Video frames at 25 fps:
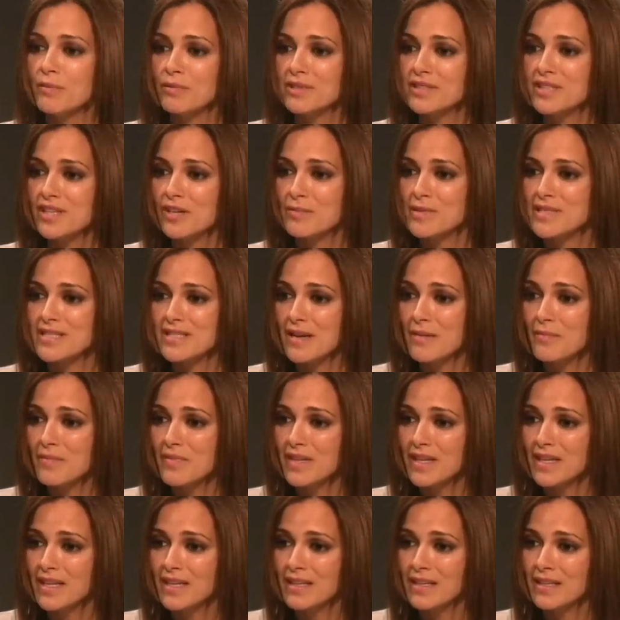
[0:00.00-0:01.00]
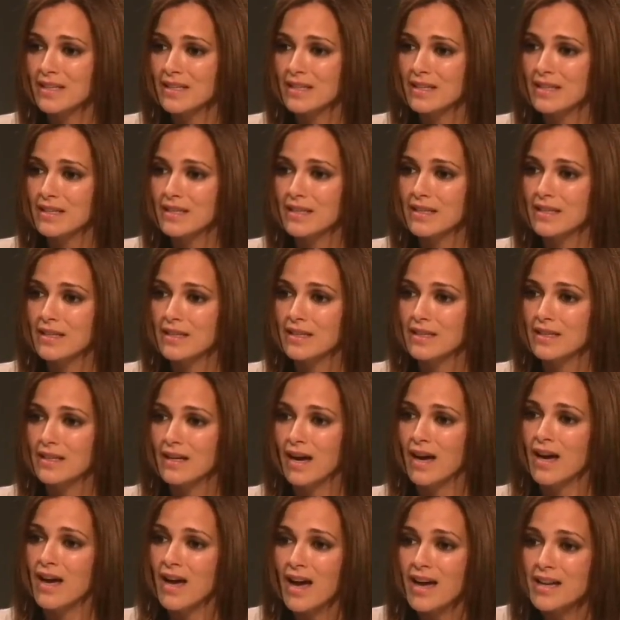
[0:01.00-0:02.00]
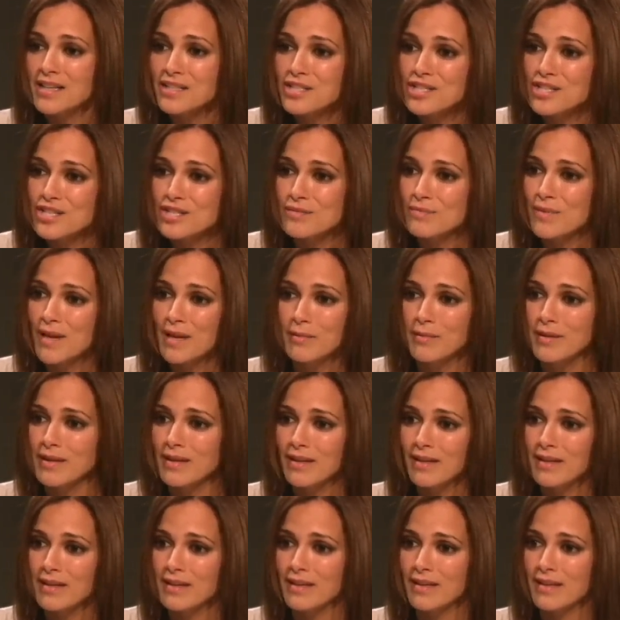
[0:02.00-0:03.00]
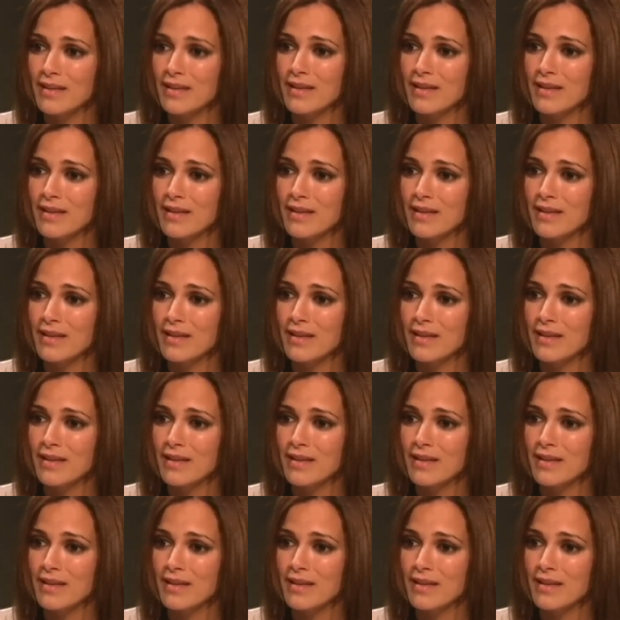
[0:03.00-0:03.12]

be able to tell me something. A hunch, maybe?